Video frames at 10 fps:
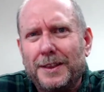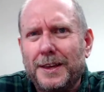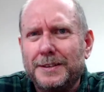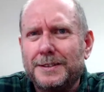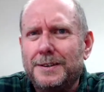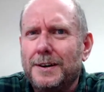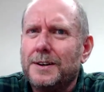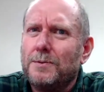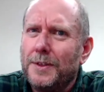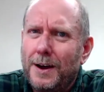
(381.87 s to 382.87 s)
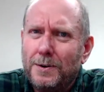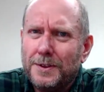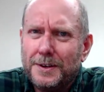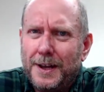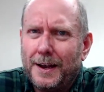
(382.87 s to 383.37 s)
things done without
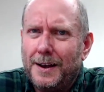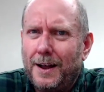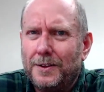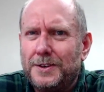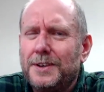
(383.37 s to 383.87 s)
the technology.